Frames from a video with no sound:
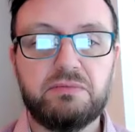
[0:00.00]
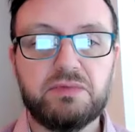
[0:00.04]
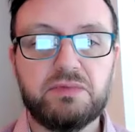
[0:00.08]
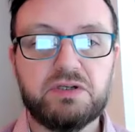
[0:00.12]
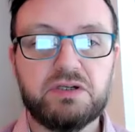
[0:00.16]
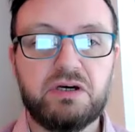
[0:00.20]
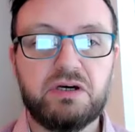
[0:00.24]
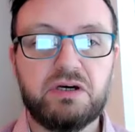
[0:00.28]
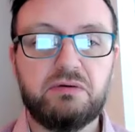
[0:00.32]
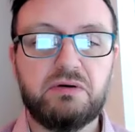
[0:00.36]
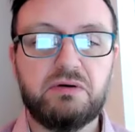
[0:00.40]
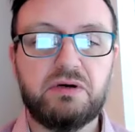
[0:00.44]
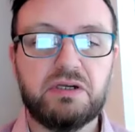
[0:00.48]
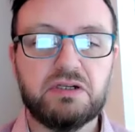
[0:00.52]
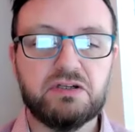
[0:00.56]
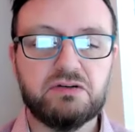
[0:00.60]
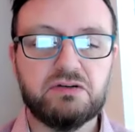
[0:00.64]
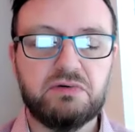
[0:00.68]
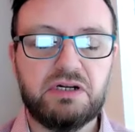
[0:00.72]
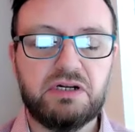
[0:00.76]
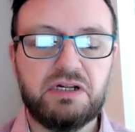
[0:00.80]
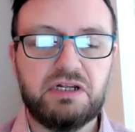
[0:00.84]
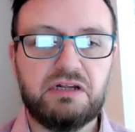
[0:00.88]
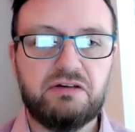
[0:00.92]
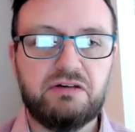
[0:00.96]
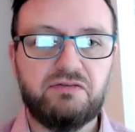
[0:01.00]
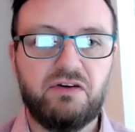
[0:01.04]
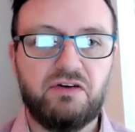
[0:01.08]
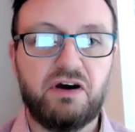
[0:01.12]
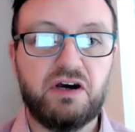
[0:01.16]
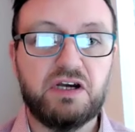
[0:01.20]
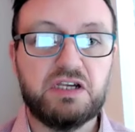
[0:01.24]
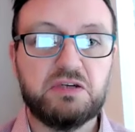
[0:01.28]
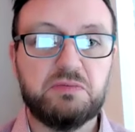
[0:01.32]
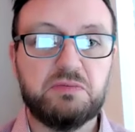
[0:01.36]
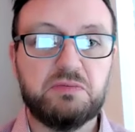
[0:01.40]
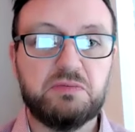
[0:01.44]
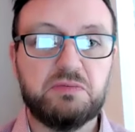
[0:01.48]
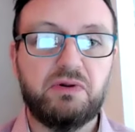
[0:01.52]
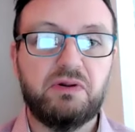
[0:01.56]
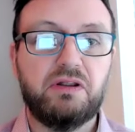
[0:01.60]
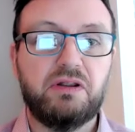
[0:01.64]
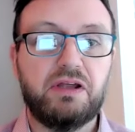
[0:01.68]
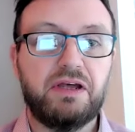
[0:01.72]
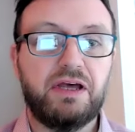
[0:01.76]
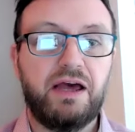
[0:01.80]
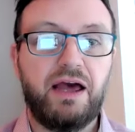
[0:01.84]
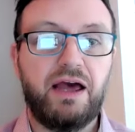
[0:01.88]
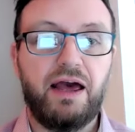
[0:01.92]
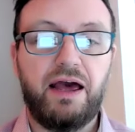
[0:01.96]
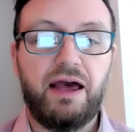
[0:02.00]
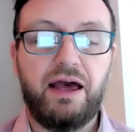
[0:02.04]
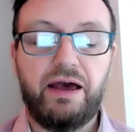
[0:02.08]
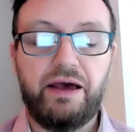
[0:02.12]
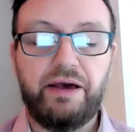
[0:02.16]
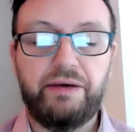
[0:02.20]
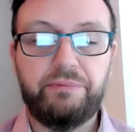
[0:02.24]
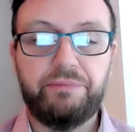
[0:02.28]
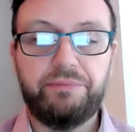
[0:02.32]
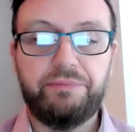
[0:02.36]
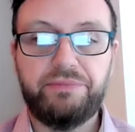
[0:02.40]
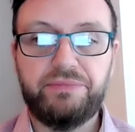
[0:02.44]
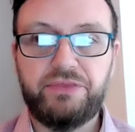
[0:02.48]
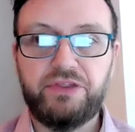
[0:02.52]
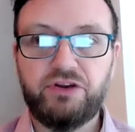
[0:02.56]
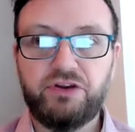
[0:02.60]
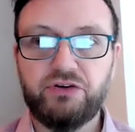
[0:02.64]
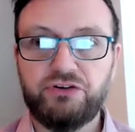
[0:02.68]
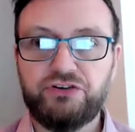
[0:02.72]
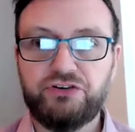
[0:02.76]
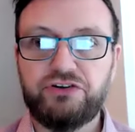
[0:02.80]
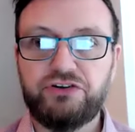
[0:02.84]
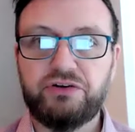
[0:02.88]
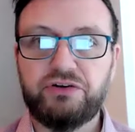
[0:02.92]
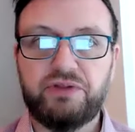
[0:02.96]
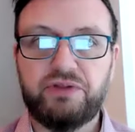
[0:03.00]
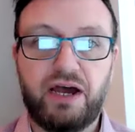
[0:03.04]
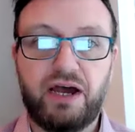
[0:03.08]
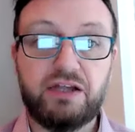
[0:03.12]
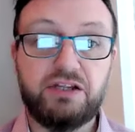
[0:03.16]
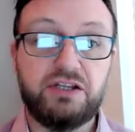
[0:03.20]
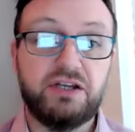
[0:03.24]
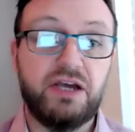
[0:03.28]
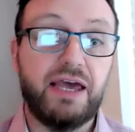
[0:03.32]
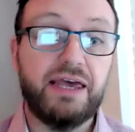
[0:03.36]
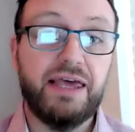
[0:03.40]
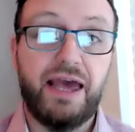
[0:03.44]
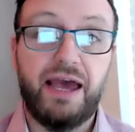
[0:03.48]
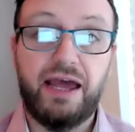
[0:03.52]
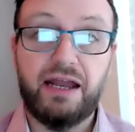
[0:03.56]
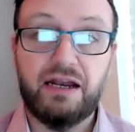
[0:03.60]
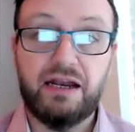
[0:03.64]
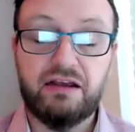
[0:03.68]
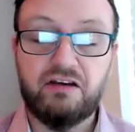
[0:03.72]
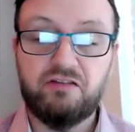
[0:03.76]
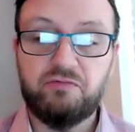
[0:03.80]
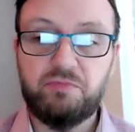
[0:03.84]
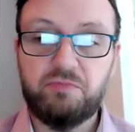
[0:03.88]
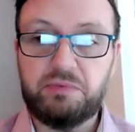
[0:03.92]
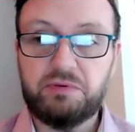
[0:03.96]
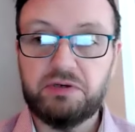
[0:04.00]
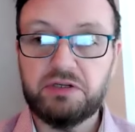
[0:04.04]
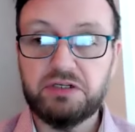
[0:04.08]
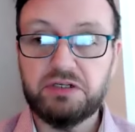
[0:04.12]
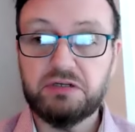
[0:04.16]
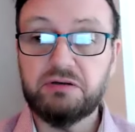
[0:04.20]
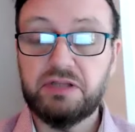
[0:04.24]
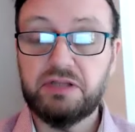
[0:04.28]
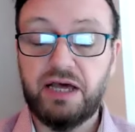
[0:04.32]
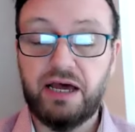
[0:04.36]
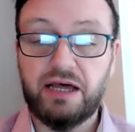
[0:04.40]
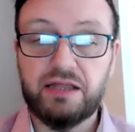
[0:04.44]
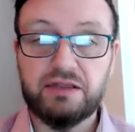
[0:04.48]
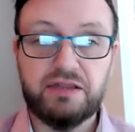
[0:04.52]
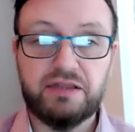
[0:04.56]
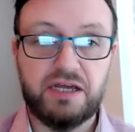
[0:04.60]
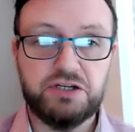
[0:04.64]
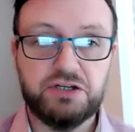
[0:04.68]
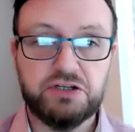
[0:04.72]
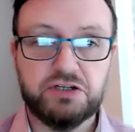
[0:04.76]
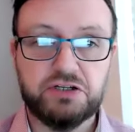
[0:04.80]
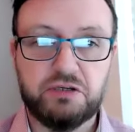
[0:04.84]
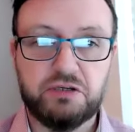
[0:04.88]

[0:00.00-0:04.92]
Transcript: So it's really advisable not to do that. And yet, again, if people are doing that, they're just